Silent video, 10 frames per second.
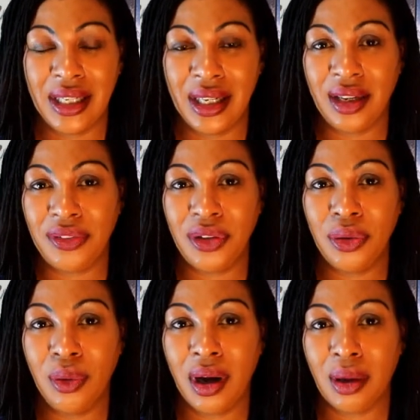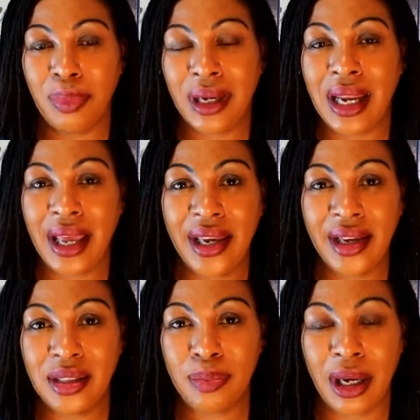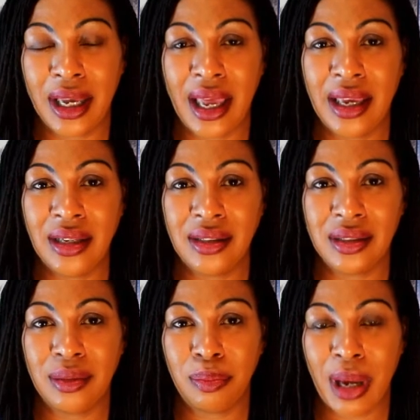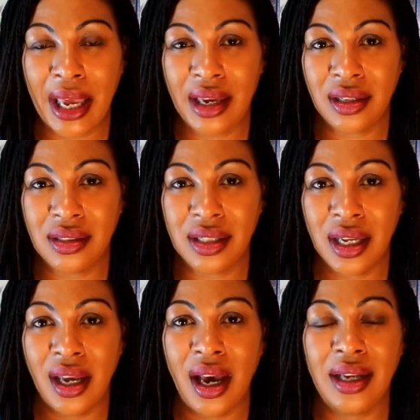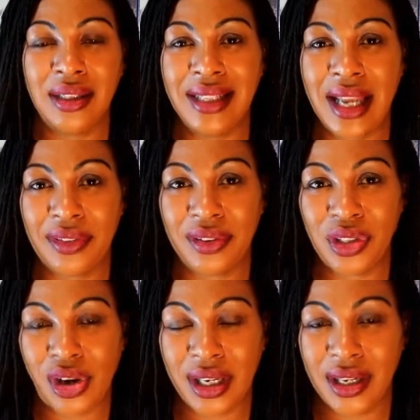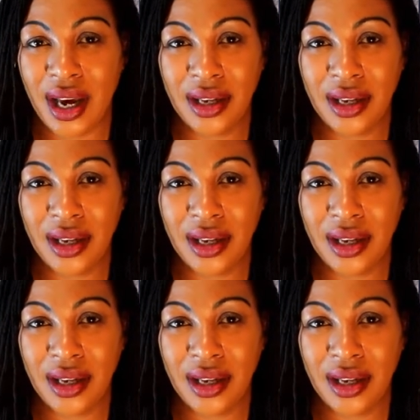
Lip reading: If you are plagued by aches and pains and lethargy,